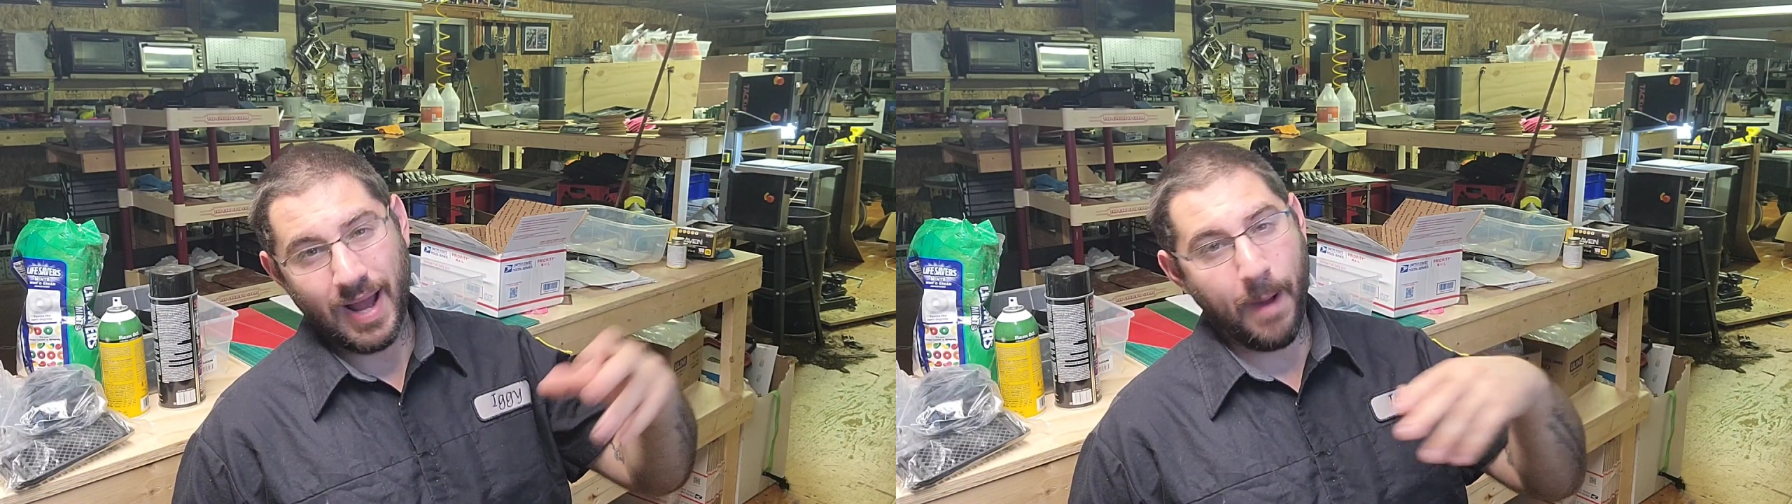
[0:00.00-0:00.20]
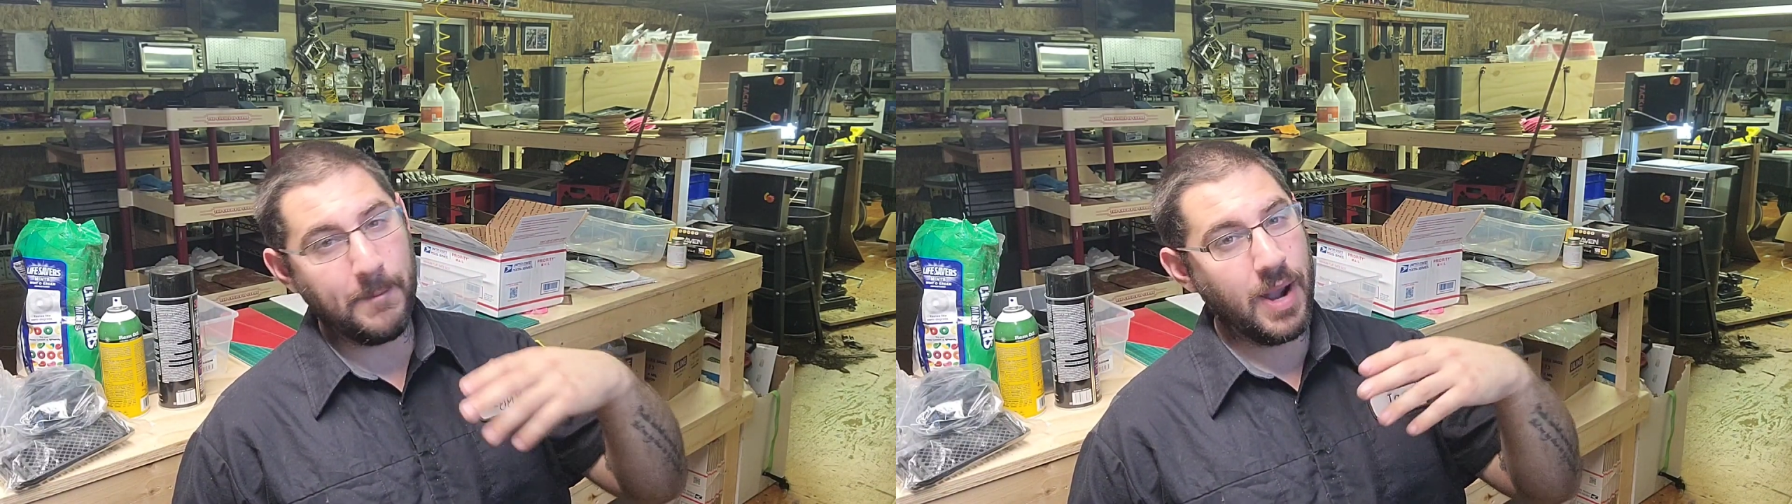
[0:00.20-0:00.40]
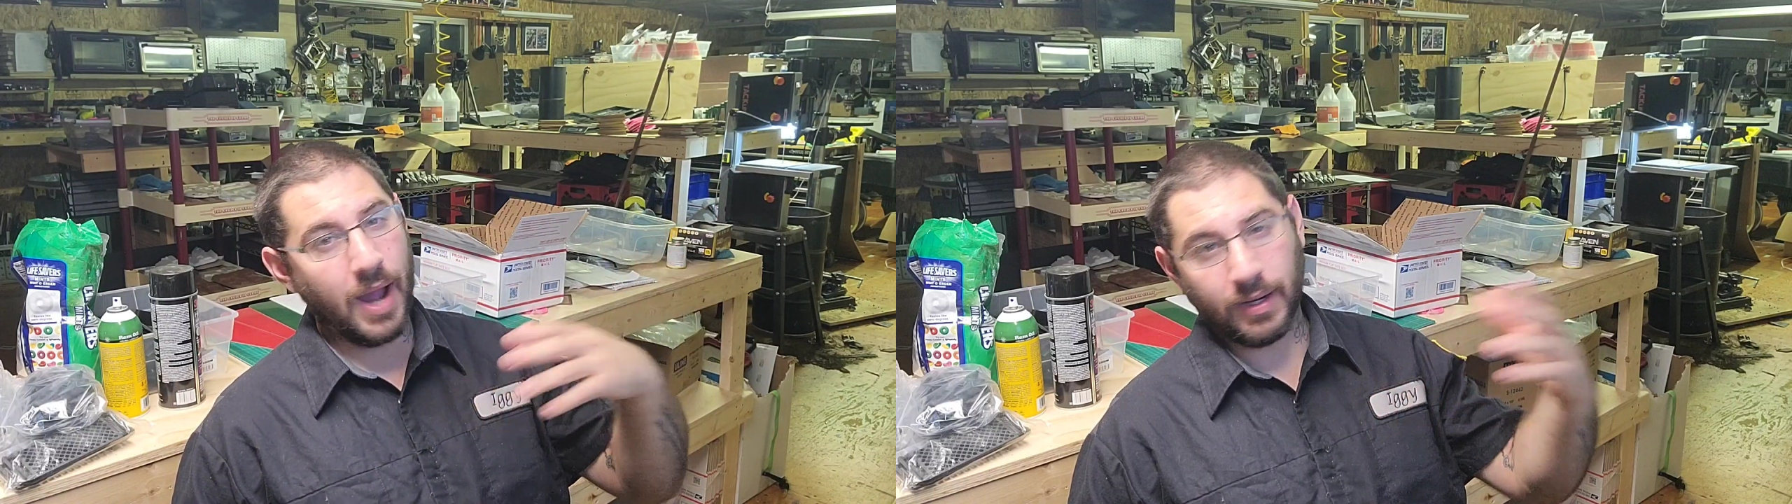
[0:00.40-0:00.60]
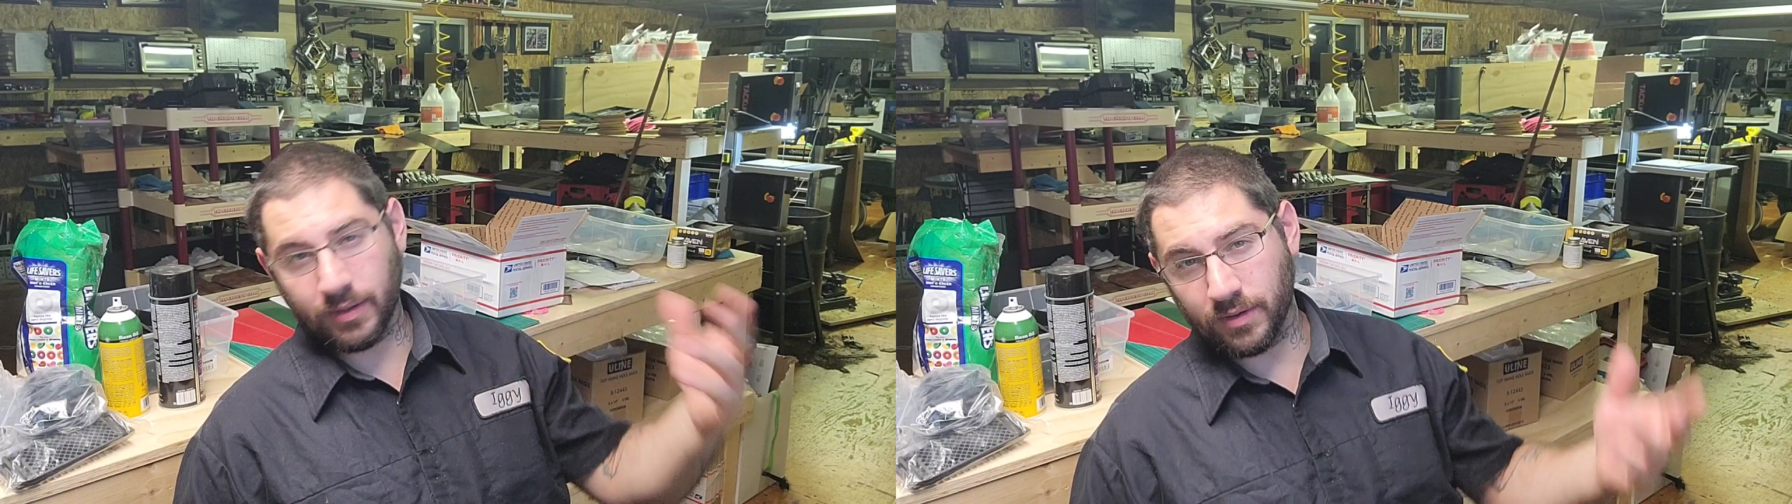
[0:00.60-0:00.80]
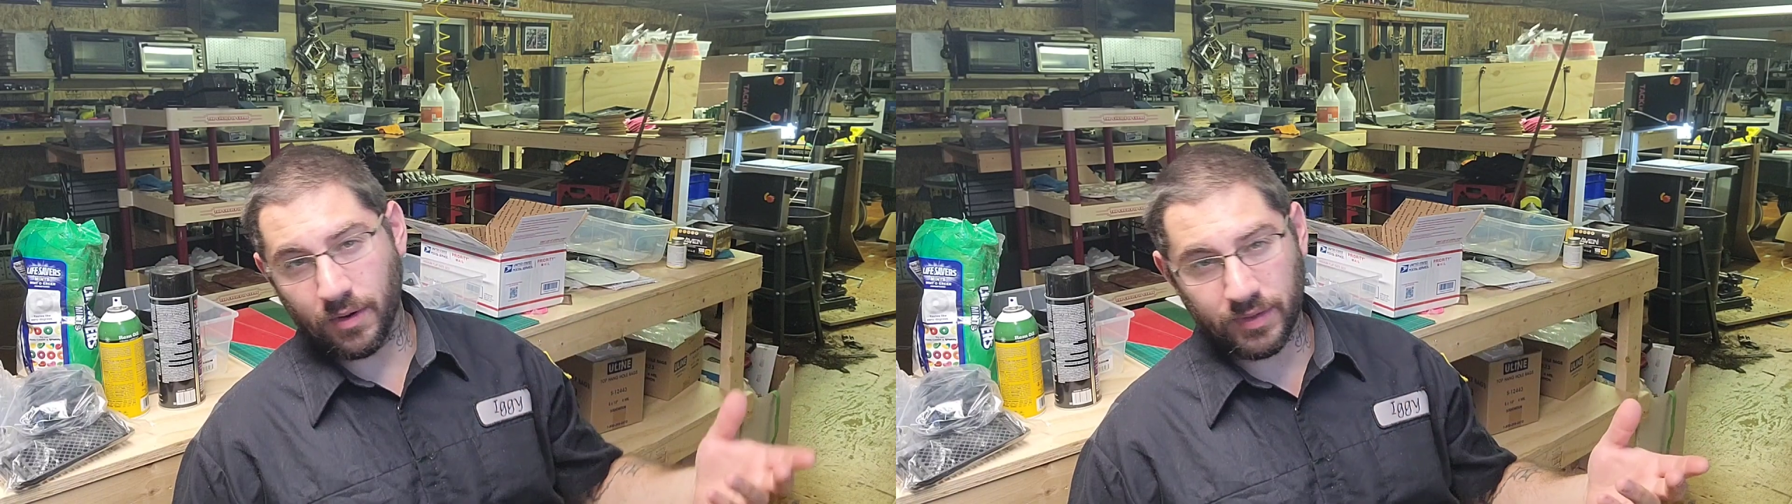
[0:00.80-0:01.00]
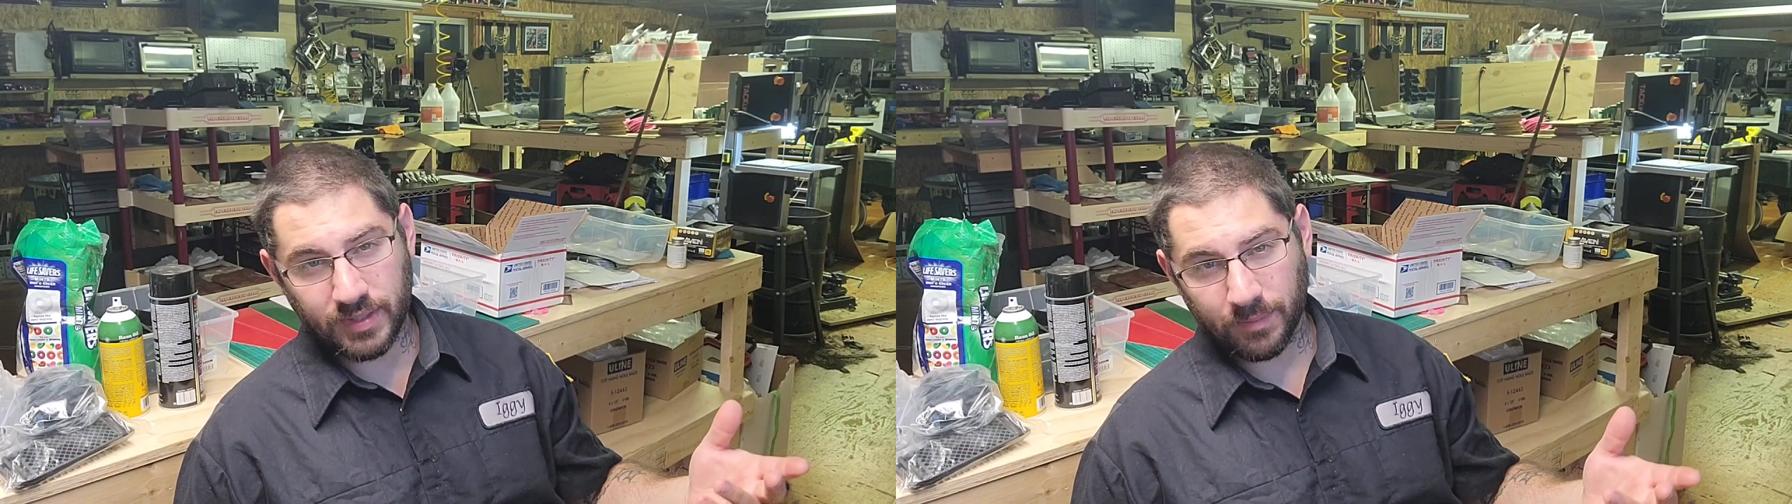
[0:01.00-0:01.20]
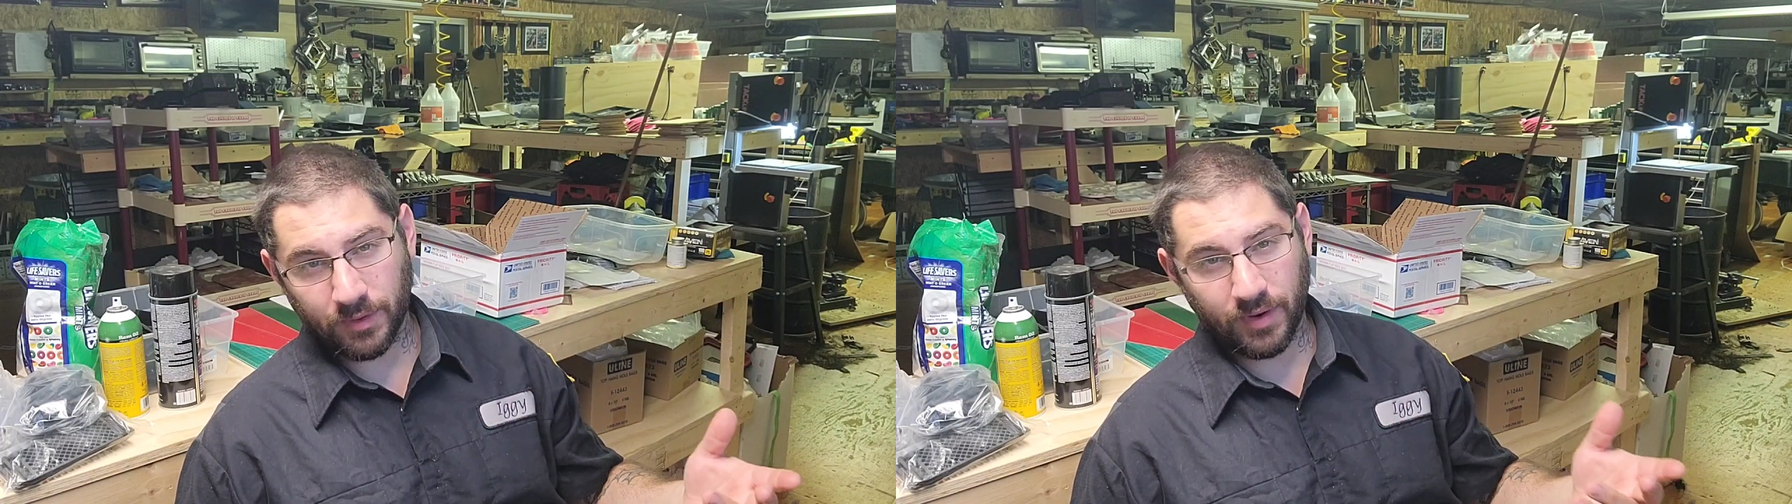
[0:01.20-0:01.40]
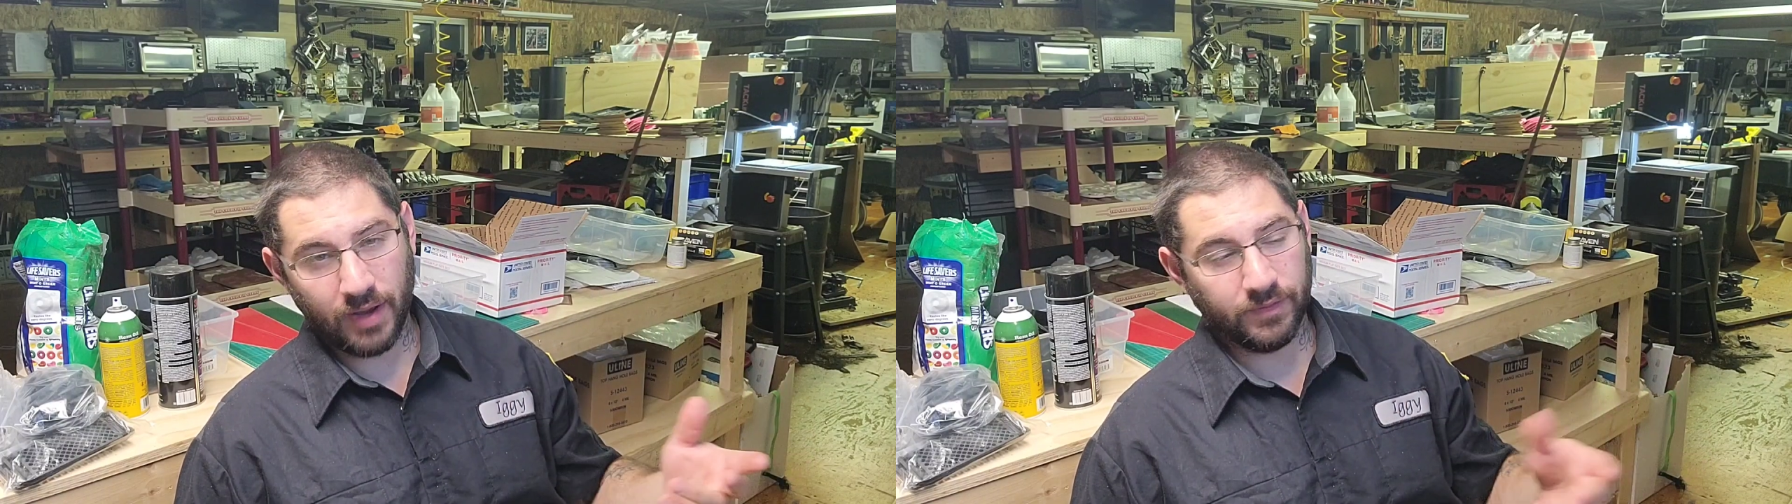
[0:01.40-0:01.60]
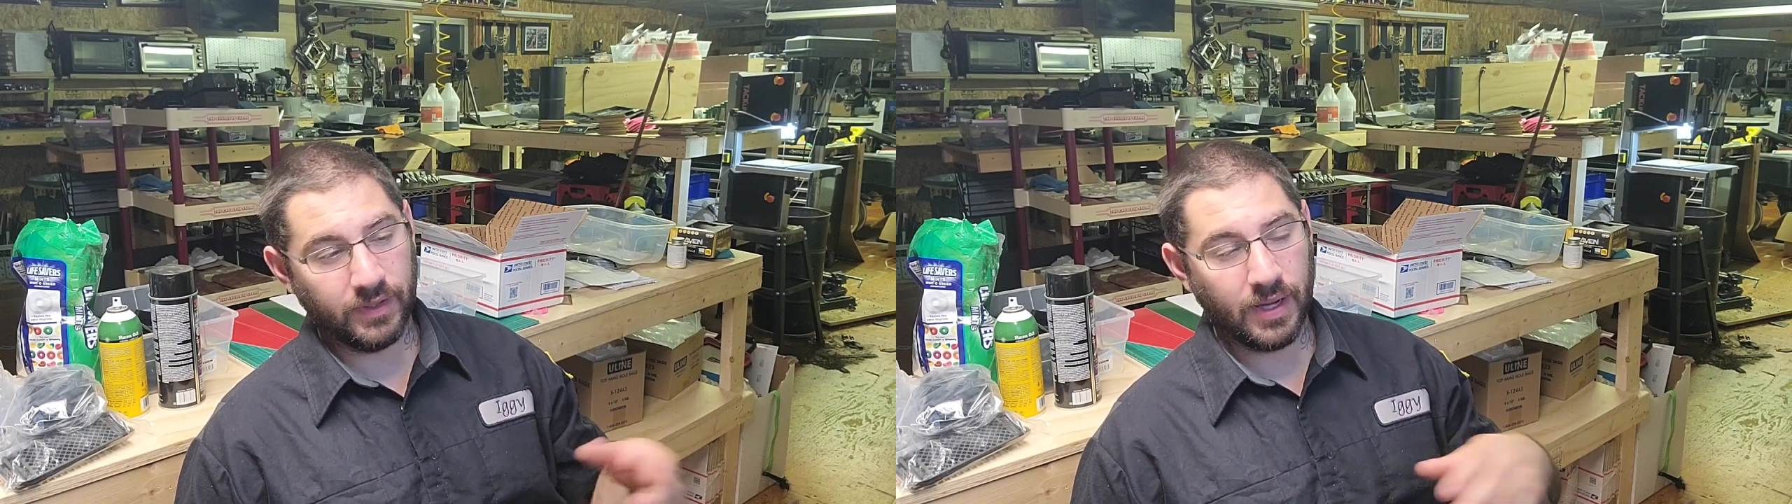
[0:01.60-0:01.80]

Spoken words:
I'm not going to know the demographic.